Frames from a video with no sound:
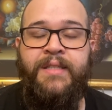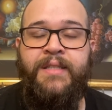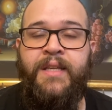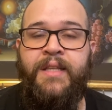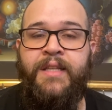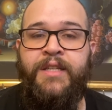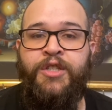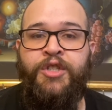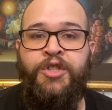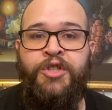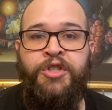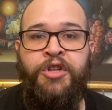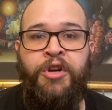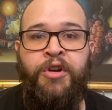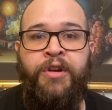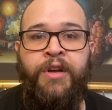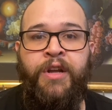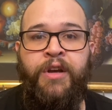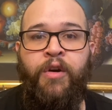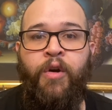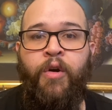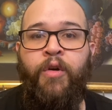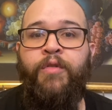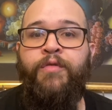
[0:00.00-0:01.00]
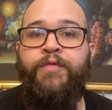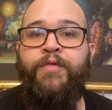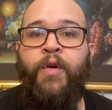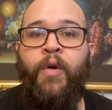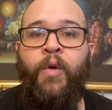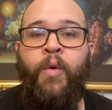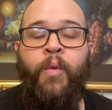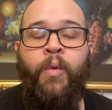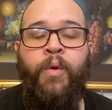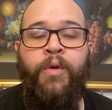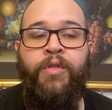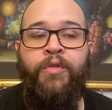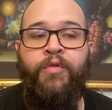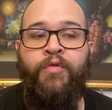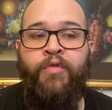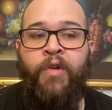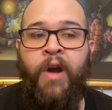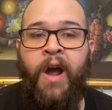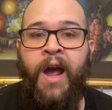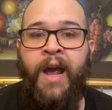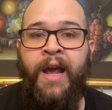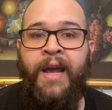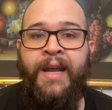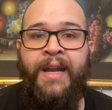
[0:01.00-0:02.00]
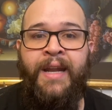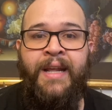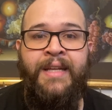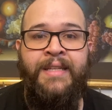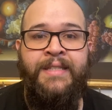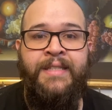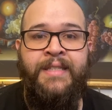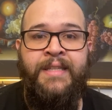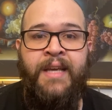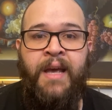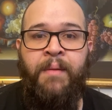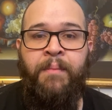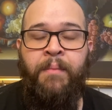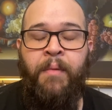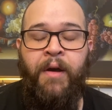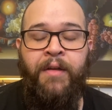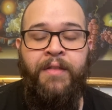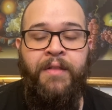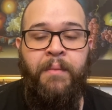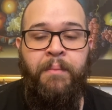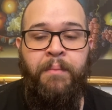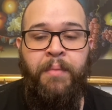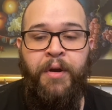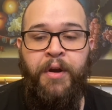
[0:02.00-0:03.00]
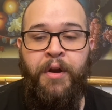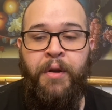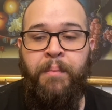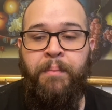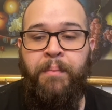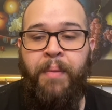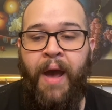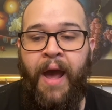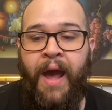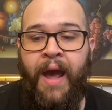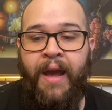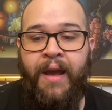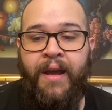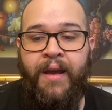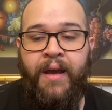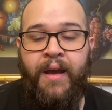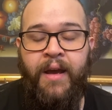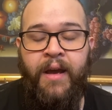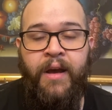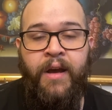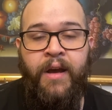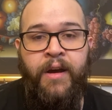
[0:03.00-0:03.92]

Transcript: to this journey going forward with Ryan and Zeb on the Bearded Pack.